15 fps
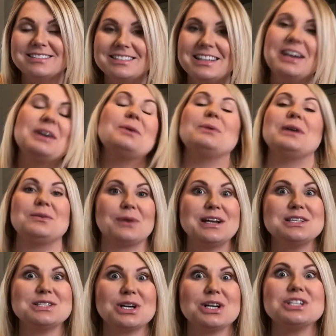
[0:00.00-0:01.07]
We
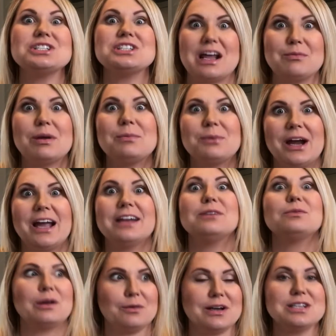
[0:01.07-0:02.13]
researched and we prayed.
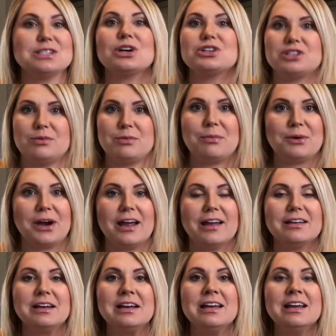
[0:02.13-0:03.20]
We researched and we prayed.
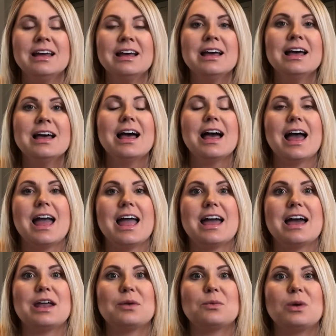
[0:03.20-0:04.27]

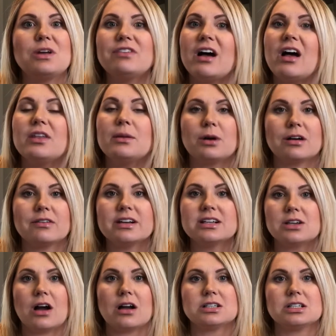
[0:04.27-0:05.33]
And we found the perfect
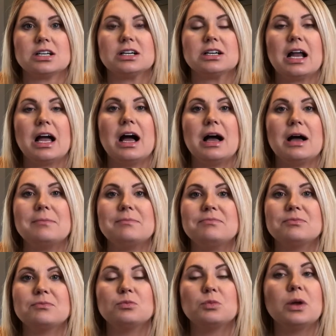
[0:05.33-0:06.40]
doctor.
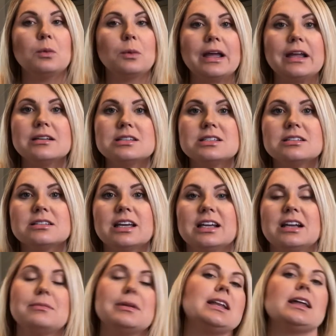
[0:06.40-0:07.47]
We went, and
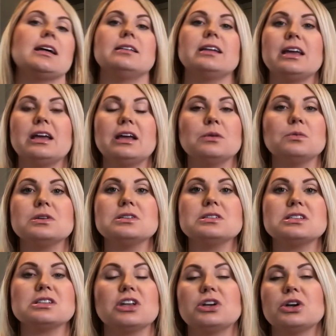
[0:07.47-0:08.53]
immediately
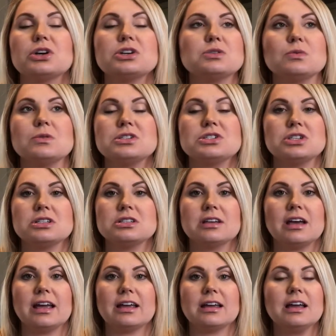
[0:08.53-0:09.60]
the nurse was just
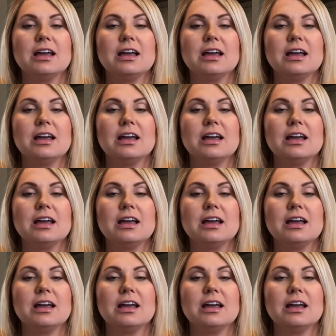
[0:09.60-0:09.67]
like,